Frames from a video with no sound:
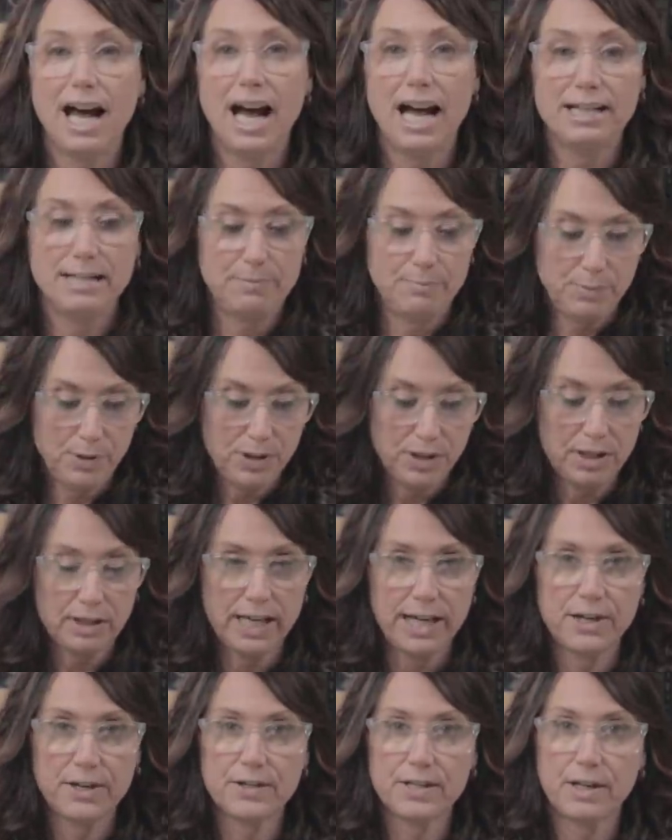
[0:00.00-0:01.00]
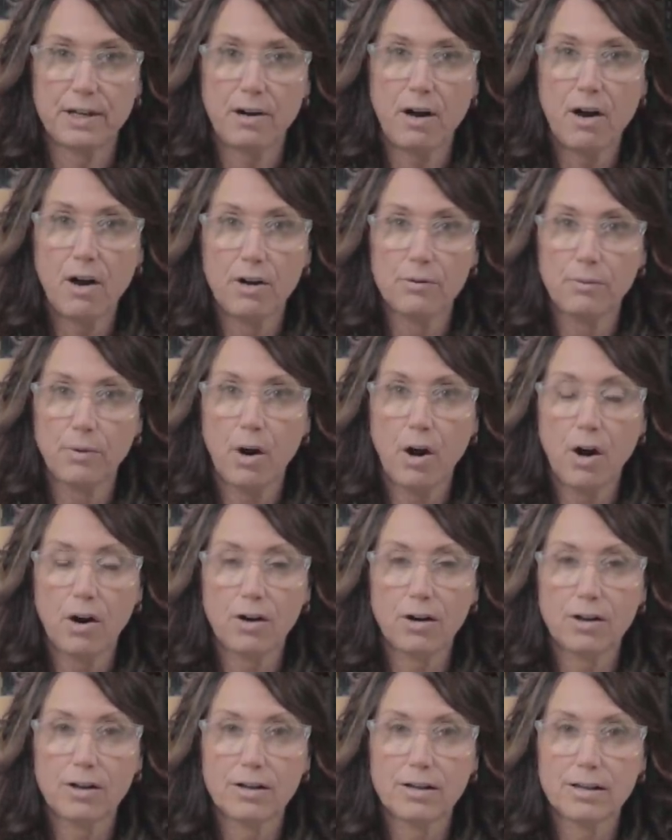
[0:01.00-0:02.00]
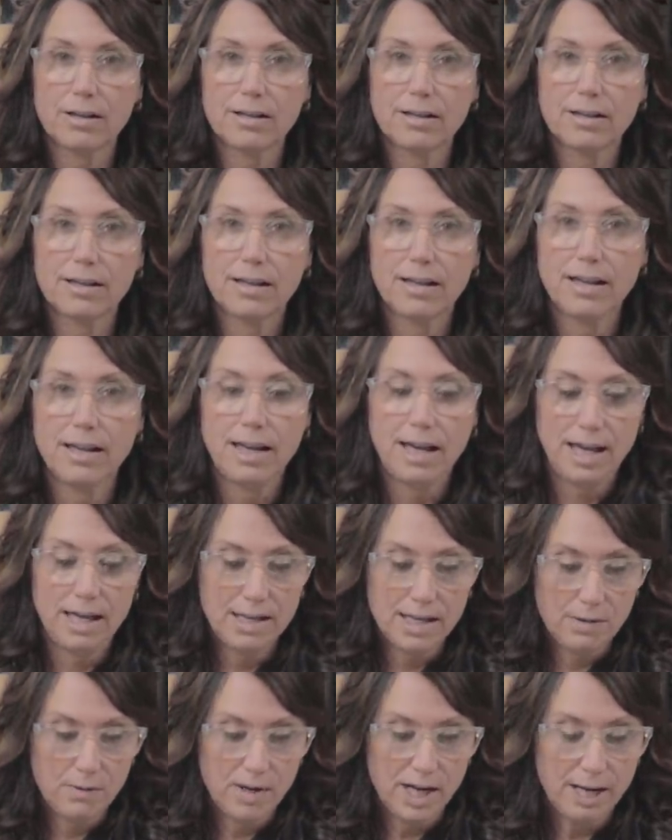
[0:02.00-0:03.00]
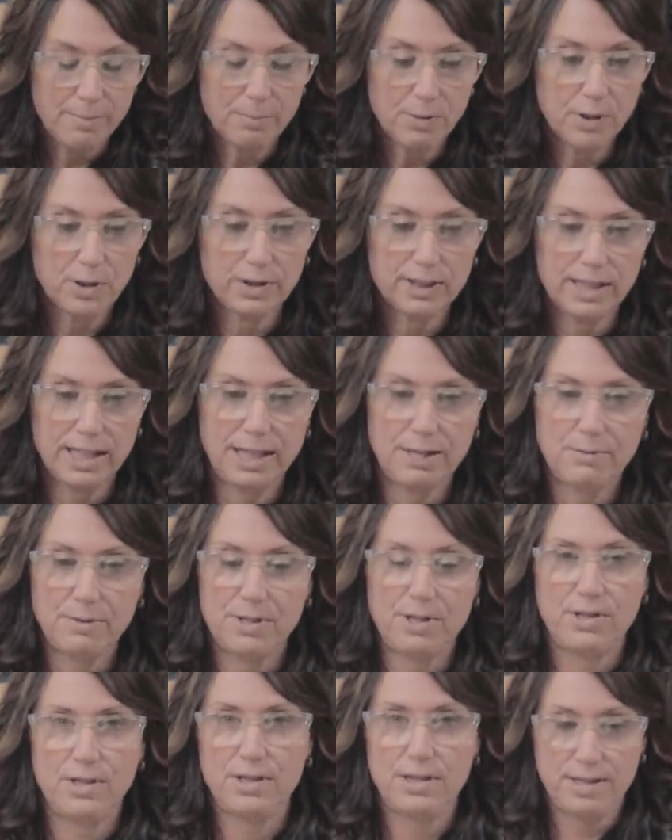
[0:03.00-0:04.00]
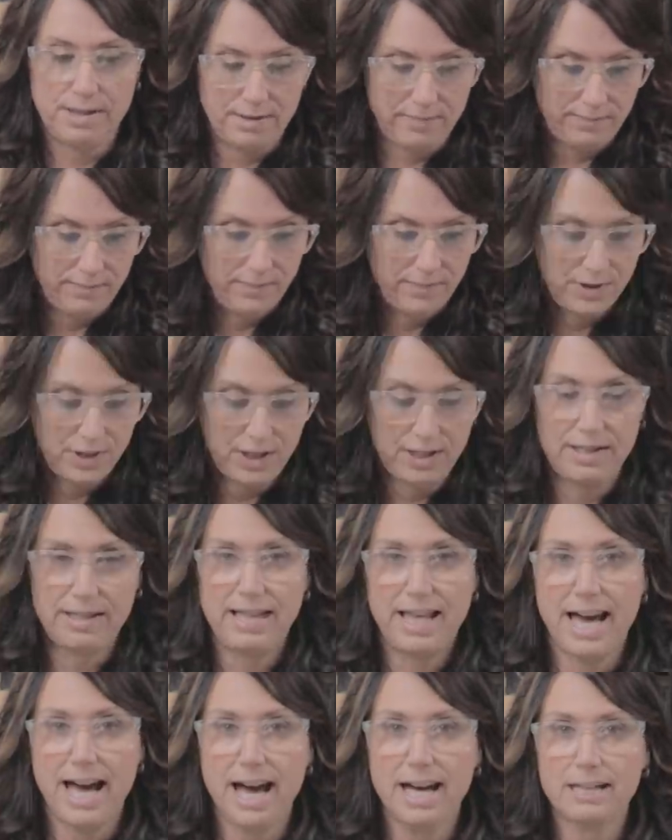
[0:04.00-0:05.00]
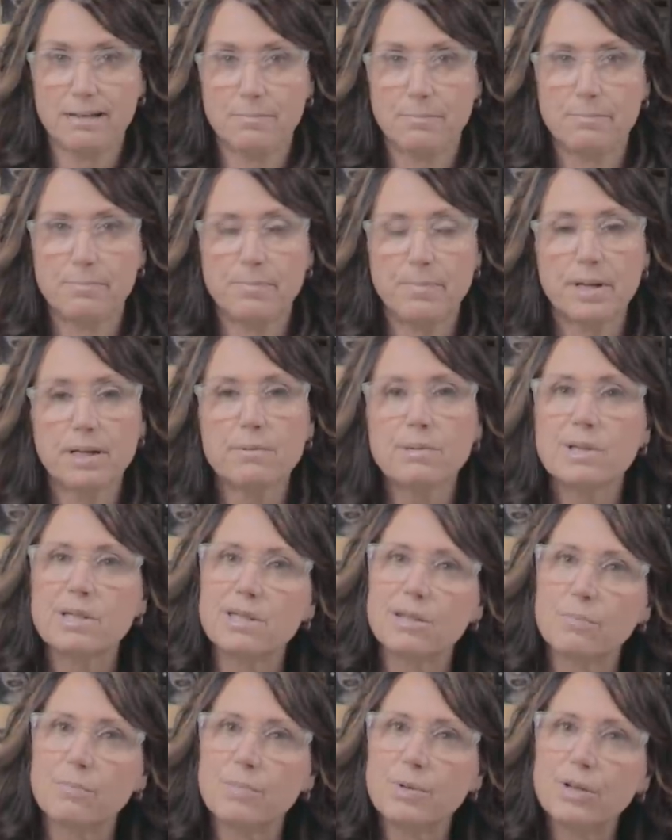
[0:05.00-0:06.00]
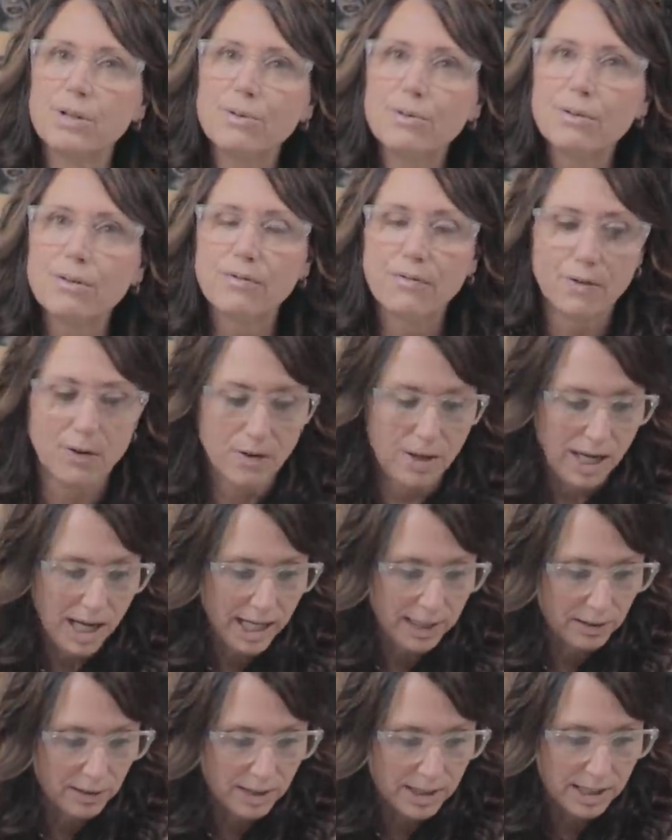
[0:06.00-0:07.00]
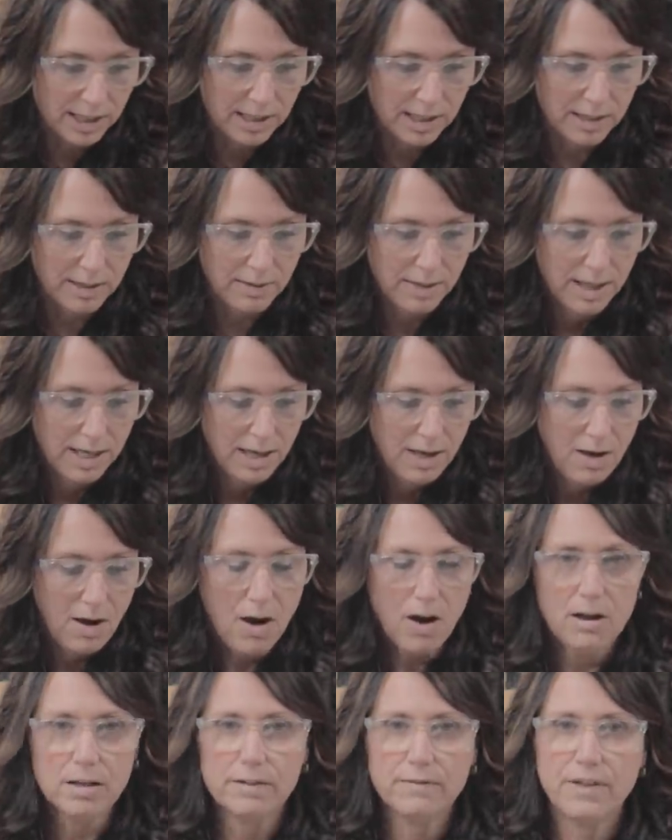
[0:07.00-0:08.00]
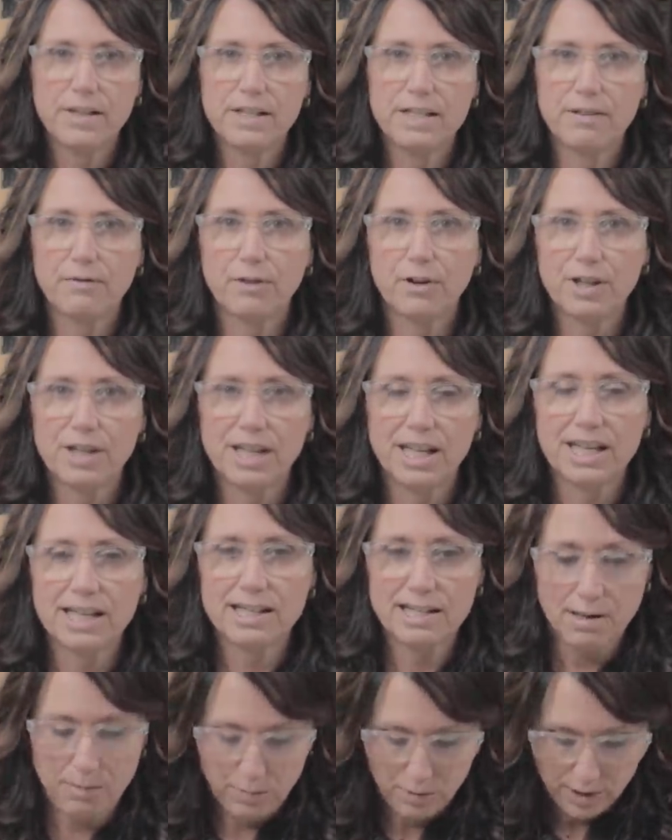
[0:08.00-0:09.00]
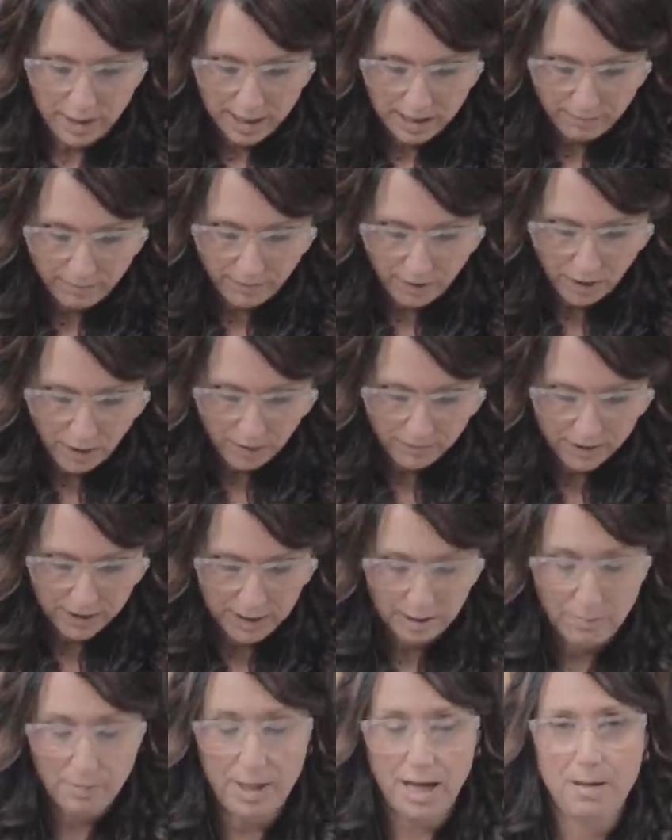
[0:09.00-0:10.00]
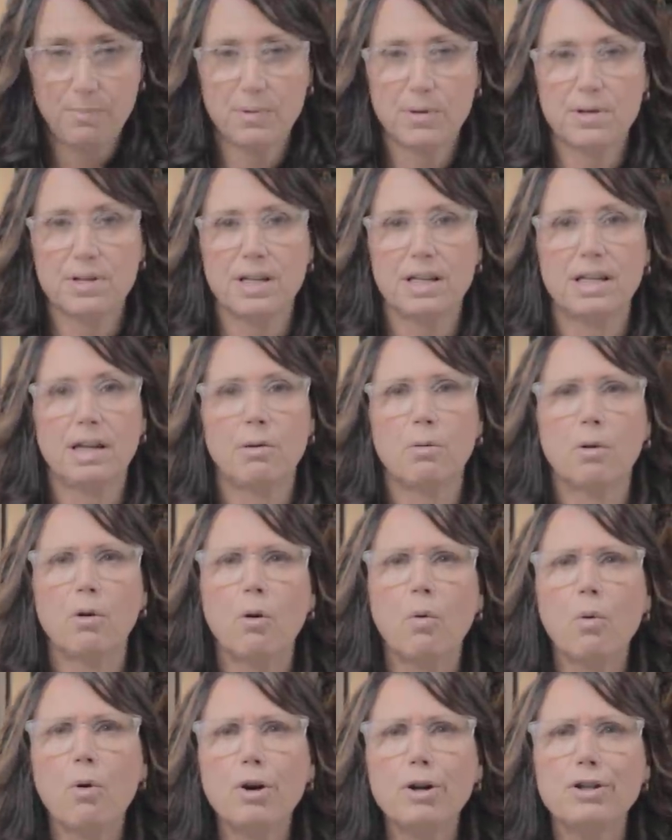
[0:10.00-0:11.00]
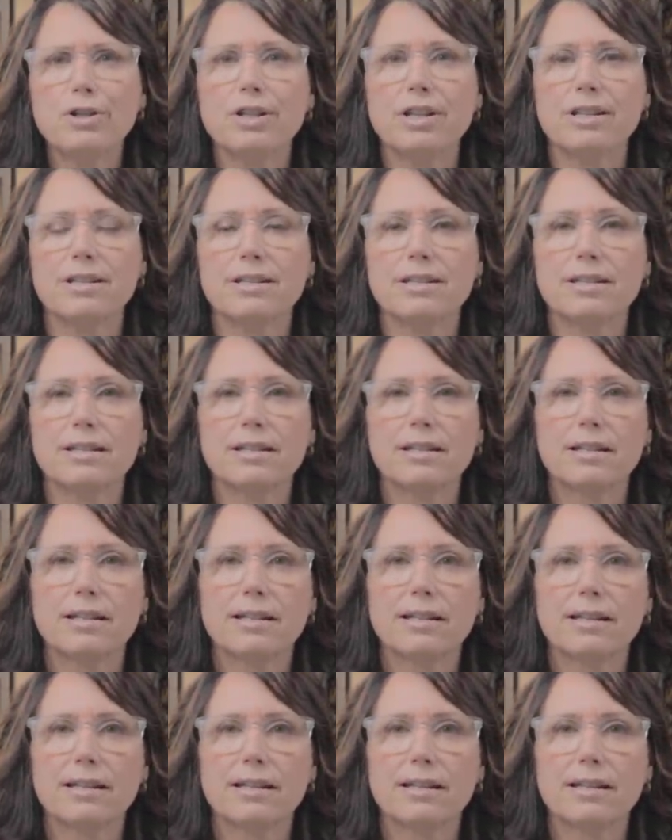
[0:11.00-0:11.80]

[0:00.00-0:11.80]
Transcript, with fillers: I put the layers on wrong. And then when I pulled it, it was just that. But it was still beautiful. I looked at all of the different things that were involved in the papers, and they were gorgeous.